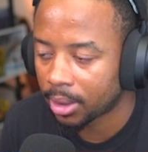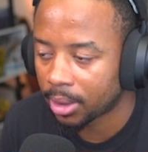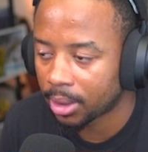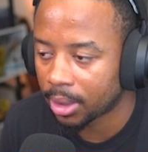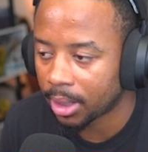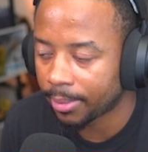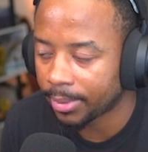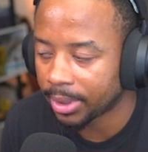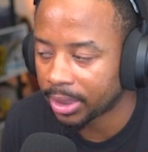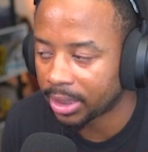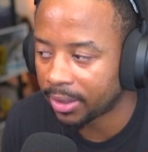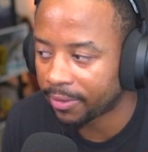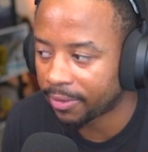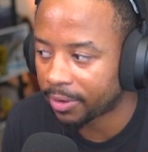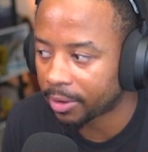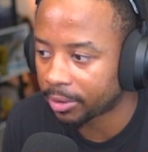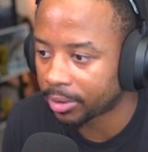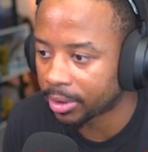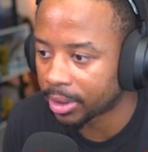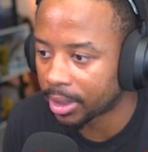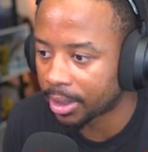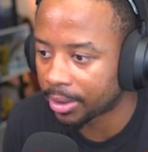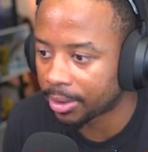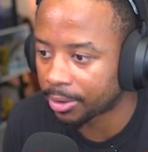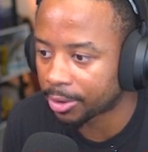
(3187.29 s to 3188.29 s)
Let me see if there's
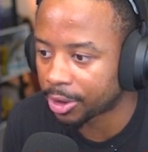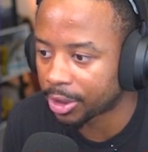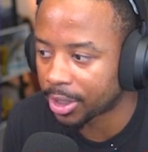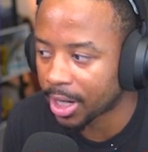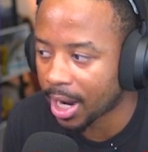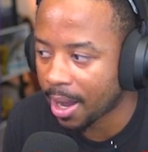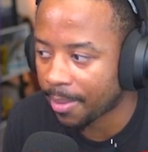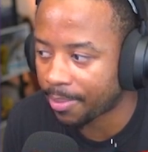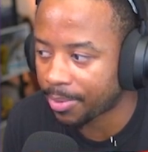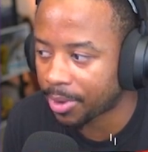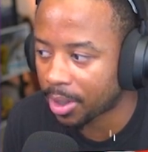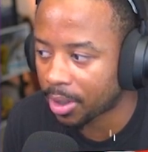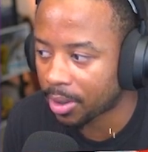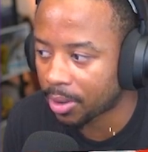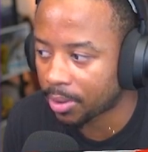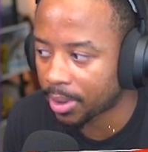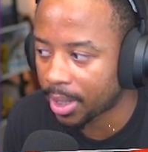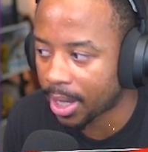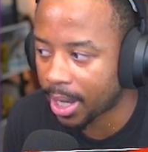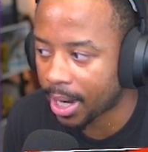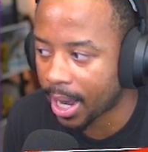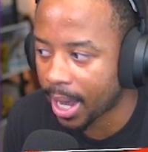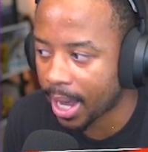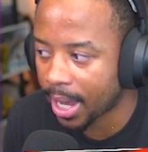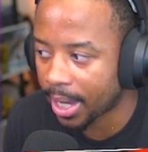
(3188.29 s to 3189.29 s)
another shop though
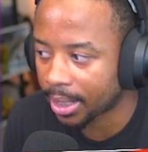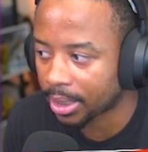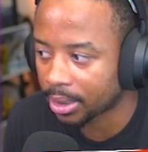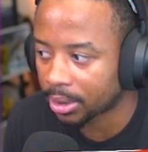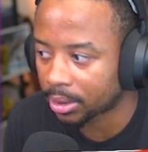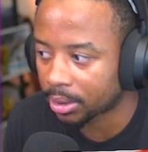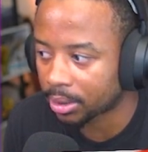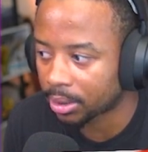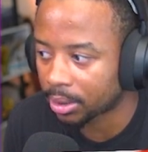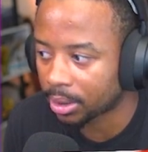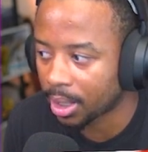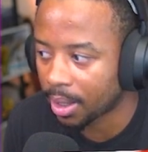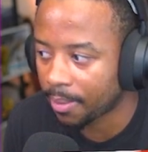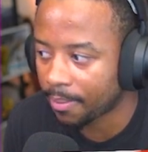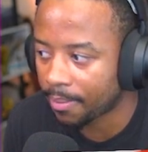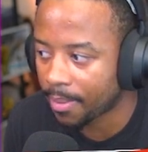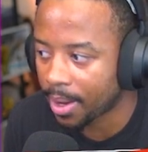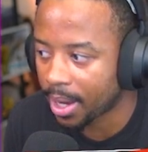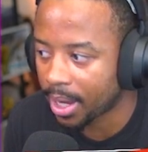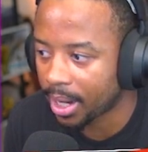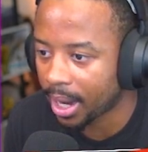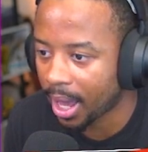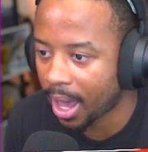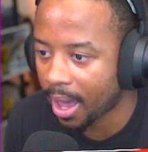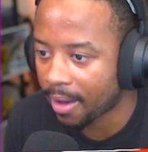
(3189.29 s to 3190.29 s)
that
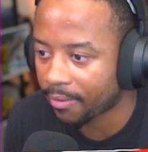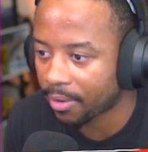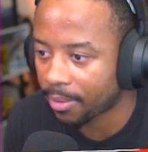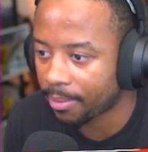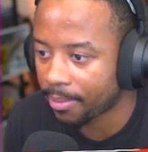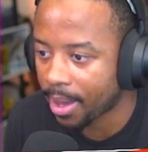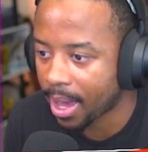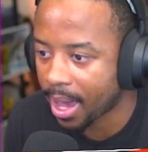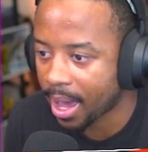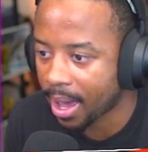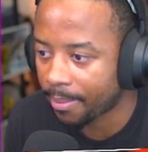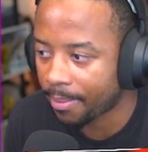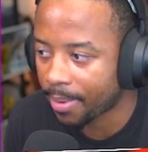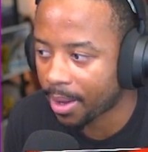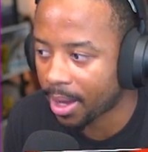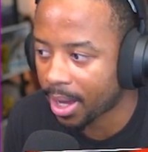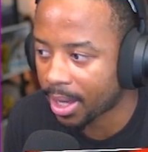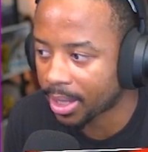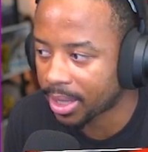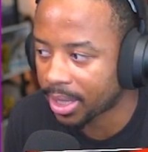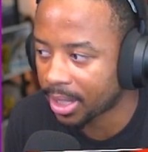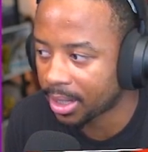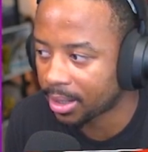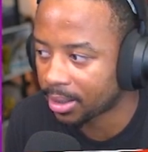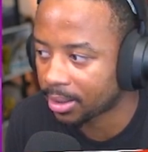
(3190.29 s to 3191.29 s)
might have a map. I
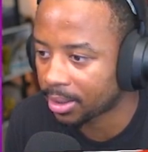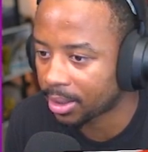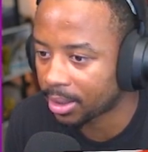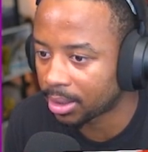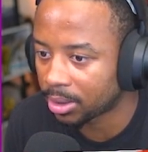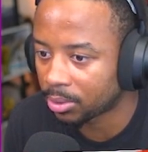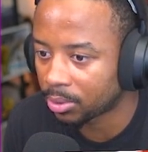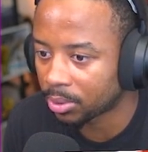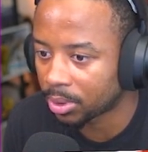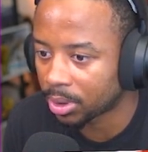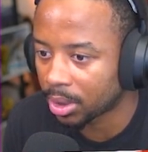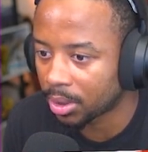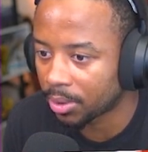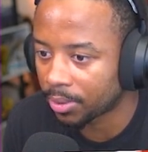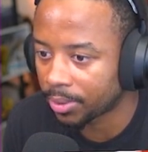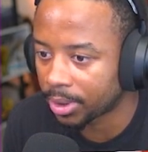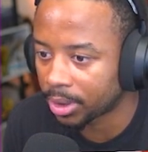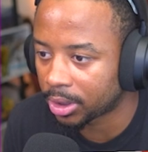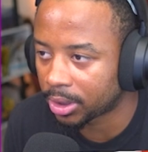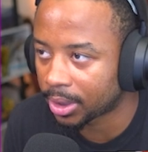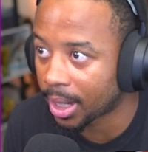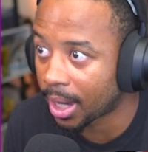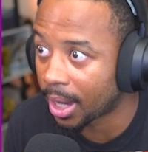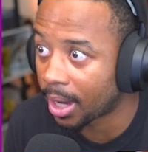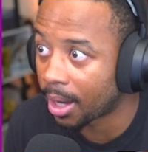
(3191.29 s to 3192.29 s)
think this was the only
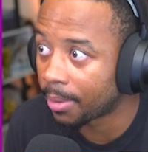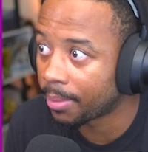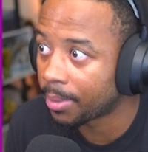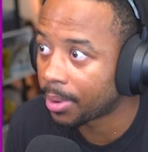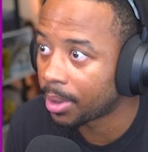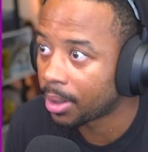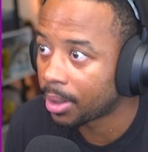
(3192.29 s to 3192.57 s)
shop.